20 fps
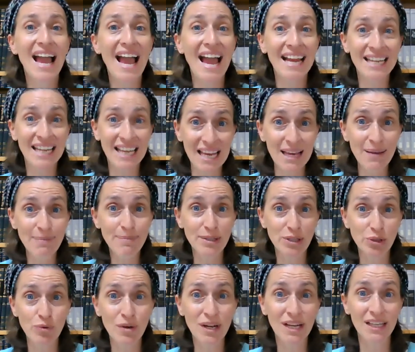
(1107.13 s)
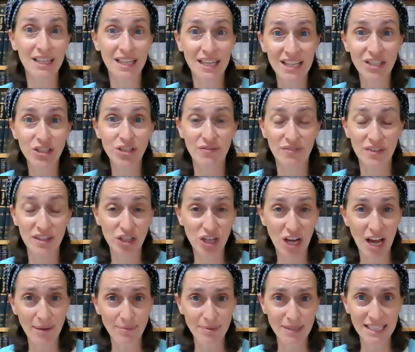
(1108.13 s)
And in between each of the
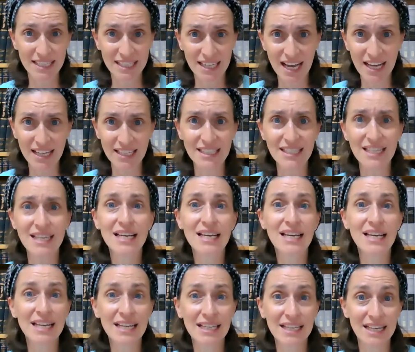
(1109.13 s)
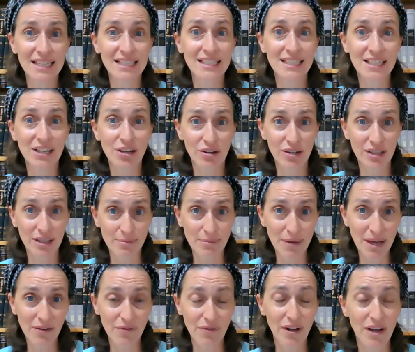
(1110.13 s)
jobs he does, he needs to go to the
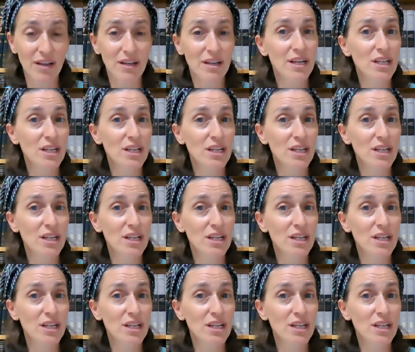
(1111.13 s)
mikvah.